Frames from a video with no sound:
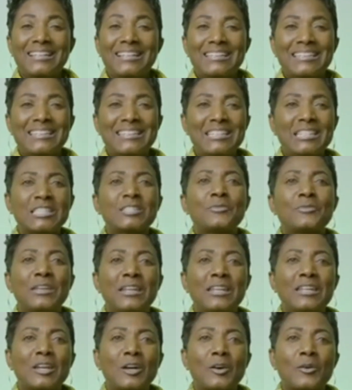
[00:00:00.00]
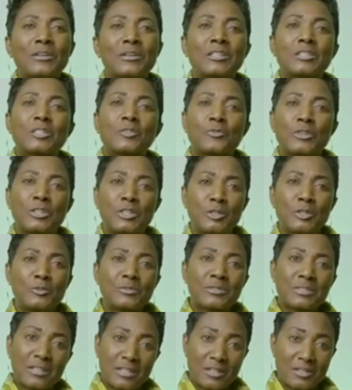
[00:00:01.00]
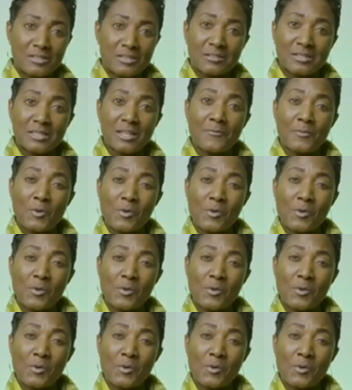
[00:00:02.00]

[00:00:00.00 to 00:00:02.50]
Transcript: this video is for you to get yourself